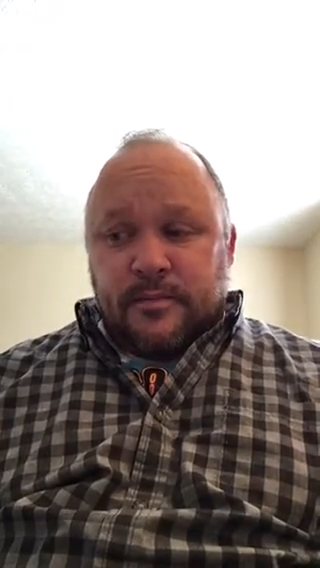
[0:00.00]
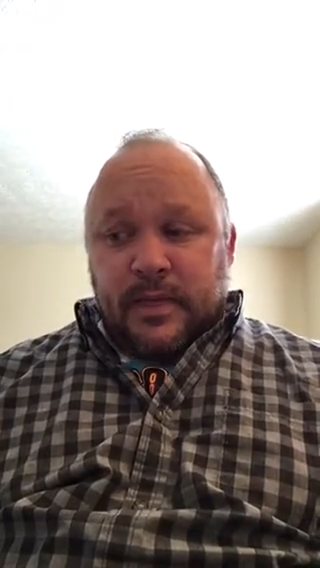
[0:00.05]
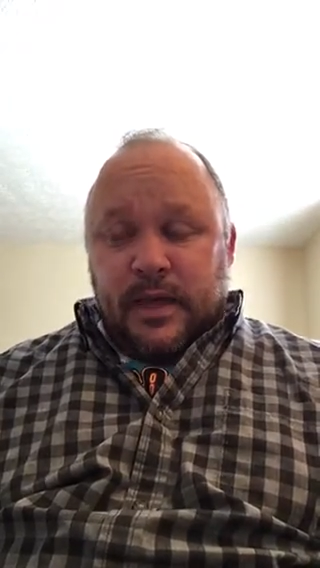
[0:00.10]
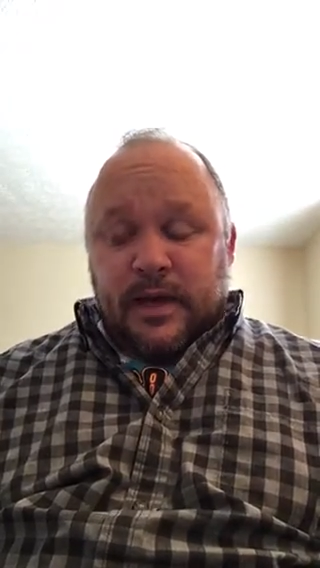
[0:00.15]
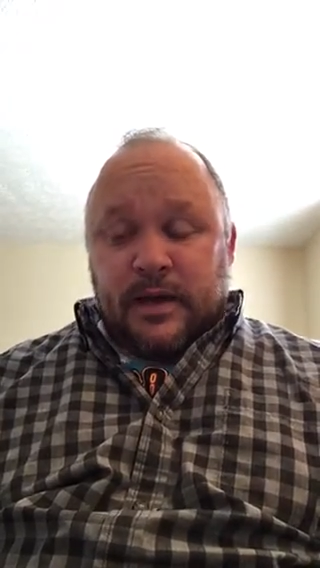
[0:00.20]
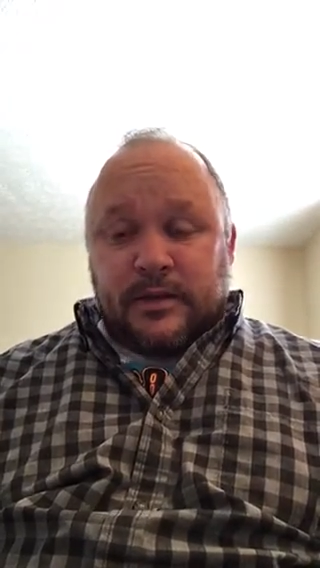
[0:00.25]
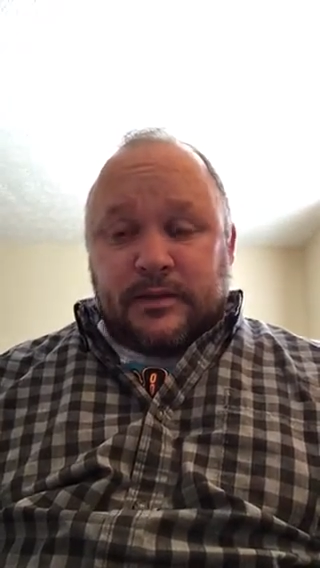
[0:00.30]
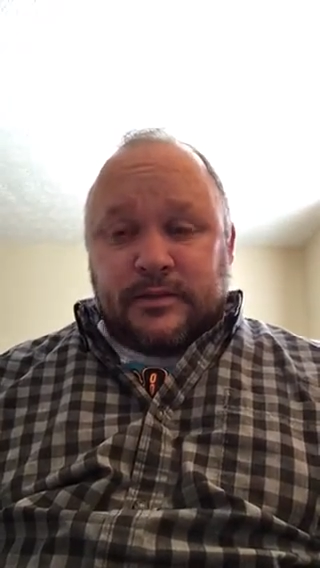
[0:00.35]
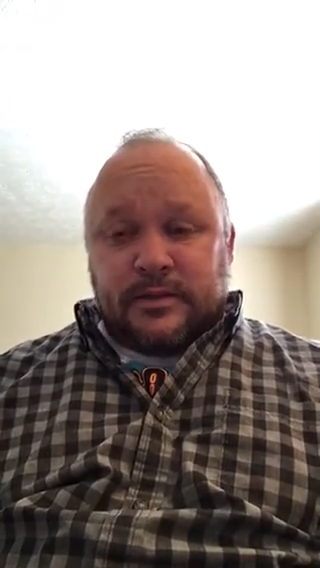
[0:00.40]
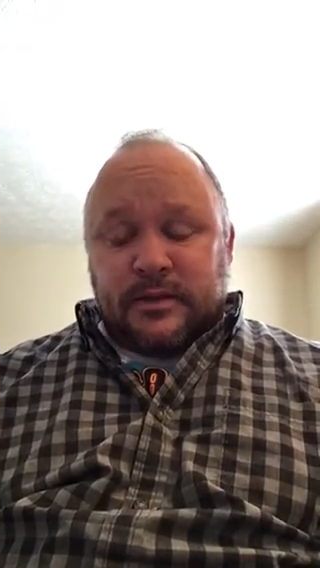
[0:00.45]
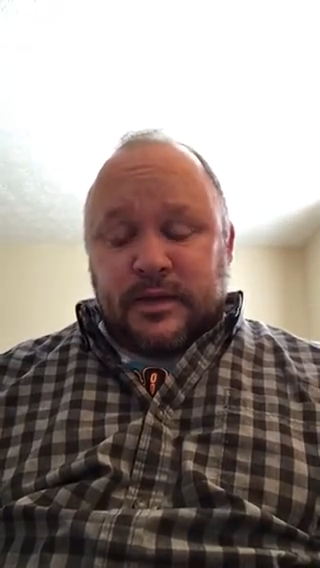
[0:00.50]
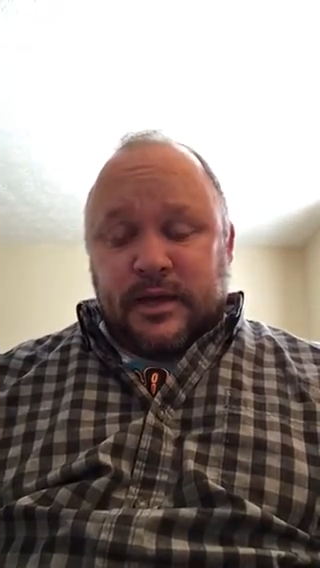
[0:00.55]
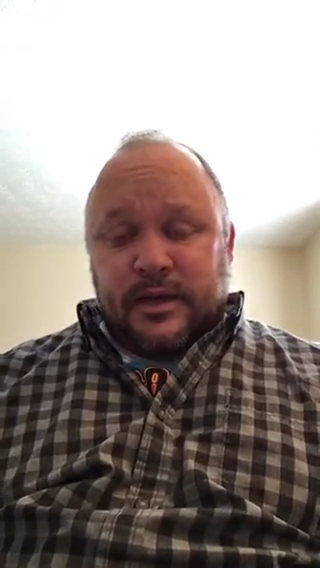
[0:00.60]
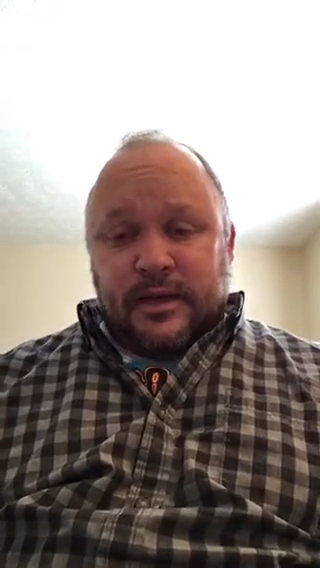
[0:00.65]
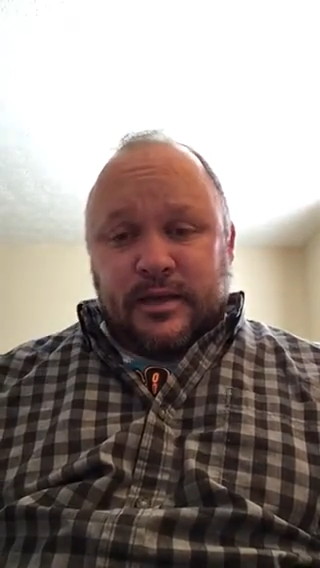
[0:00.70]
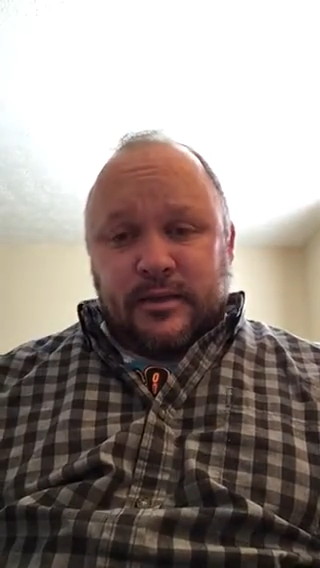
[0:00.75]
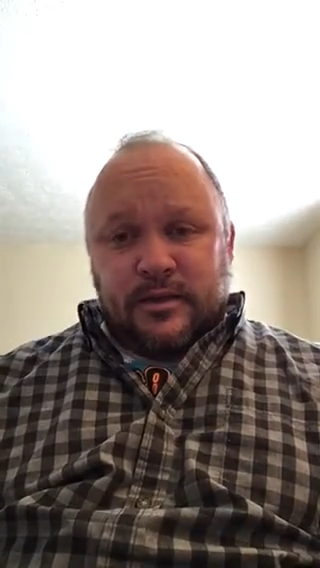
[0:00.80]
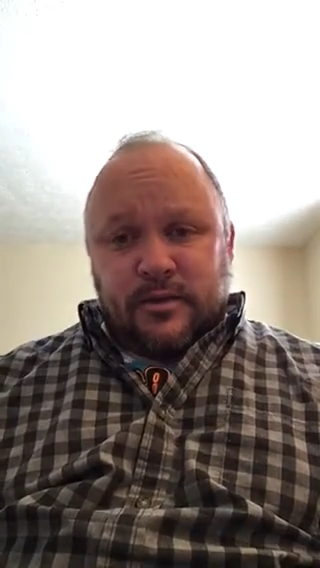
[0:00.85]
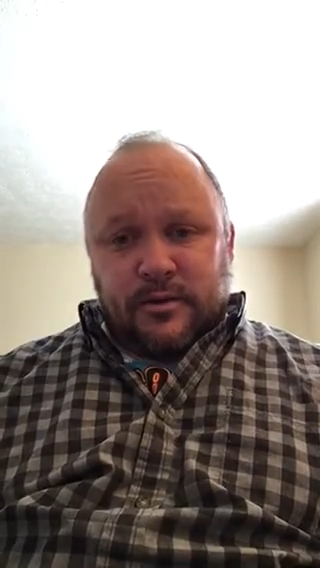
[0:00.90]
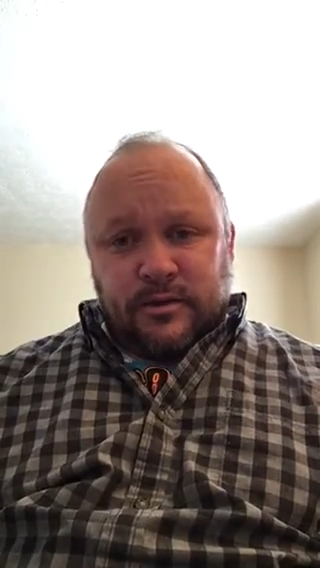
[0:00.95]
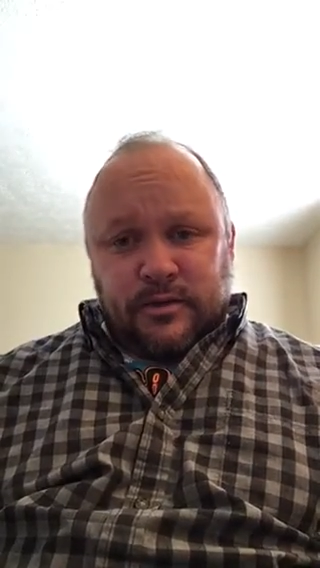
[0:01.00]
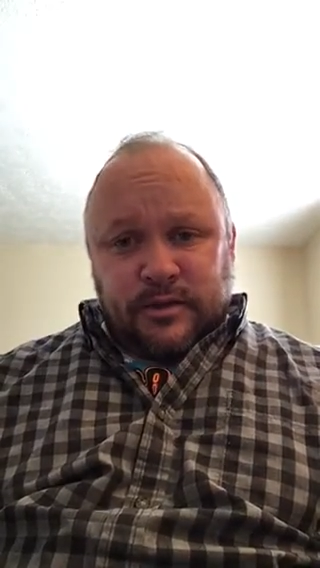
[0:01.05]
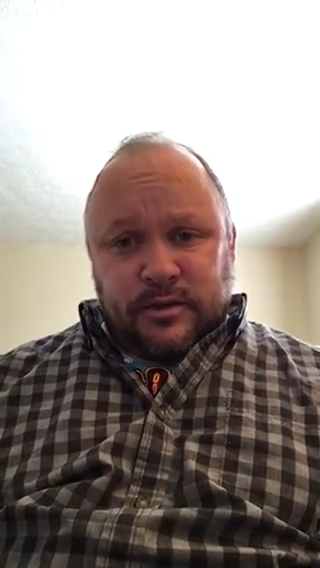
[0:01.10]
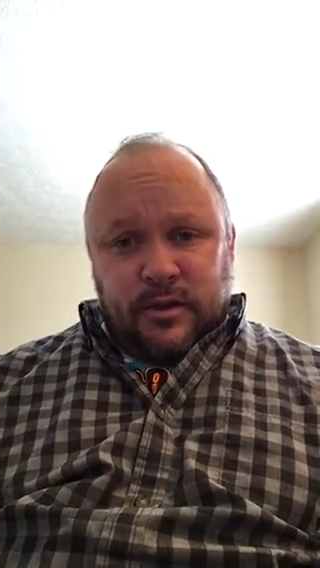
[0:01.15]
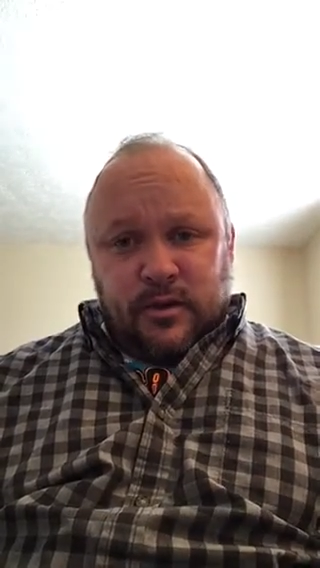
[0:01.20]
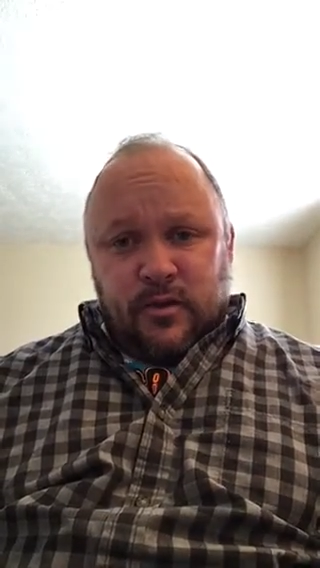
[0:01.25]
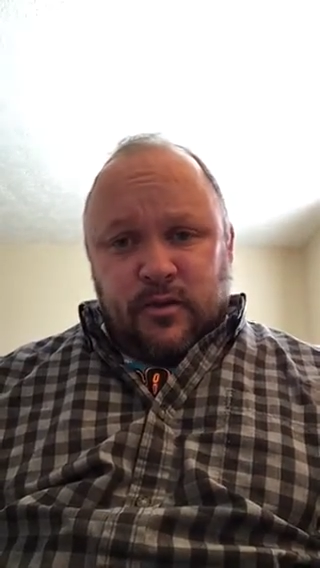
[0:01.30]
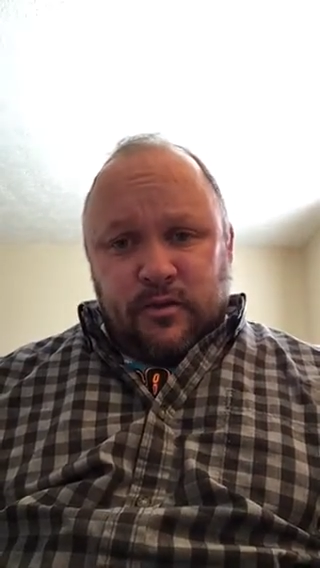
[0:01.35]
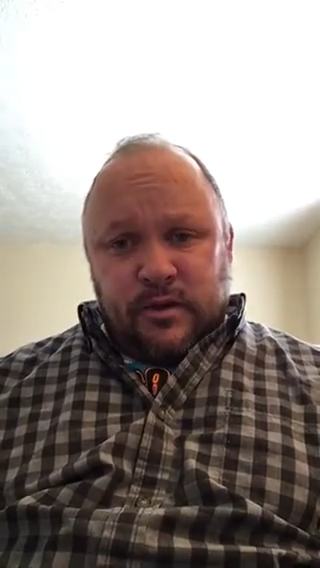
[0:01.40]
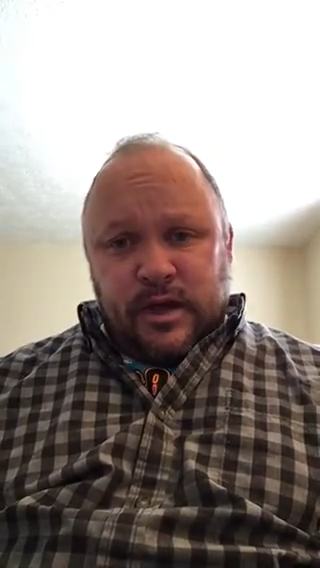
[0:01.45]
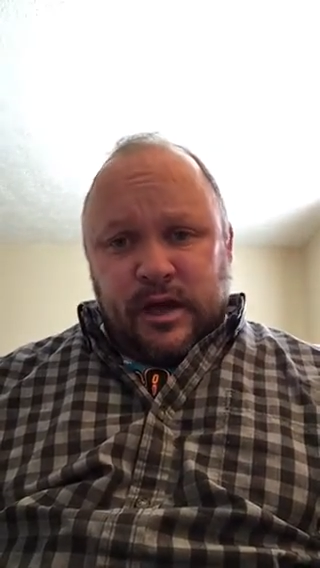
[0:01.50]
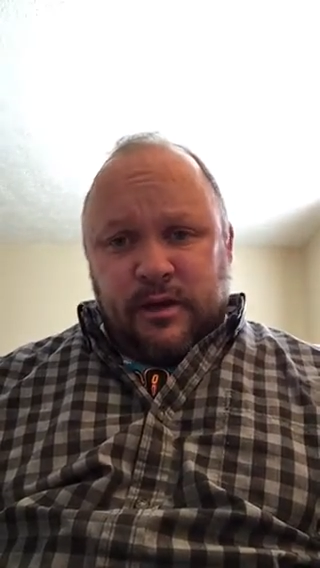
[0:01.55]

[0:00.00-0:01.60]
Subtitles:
And I'll say there's a whole